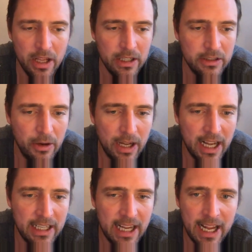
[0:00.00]
go
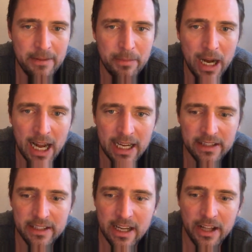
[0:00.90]
ahead and buy
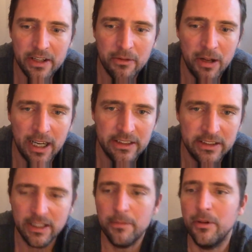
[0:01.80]
the other one I
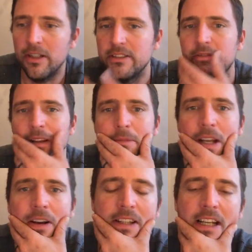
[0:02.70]
just uploaded to
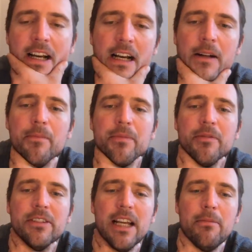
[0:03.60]
Vimeo. The uh,
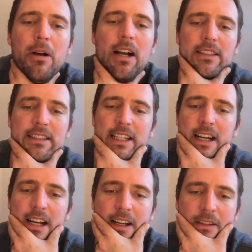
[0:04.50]
for ten bucks, the
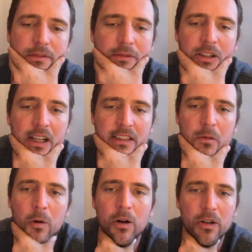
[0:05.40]
uh, Reluctant
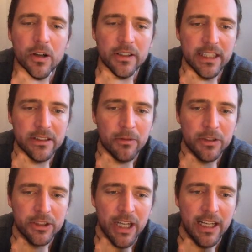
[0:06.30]
Warlord. That's the one
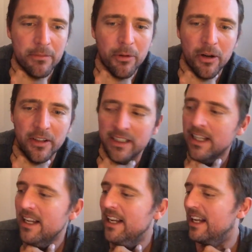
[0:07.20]
shot in Portland.
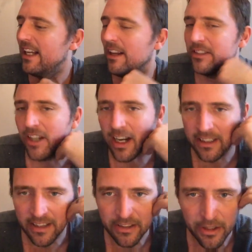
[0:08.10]
And I was talking
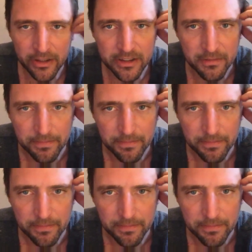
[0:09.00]
to the dudes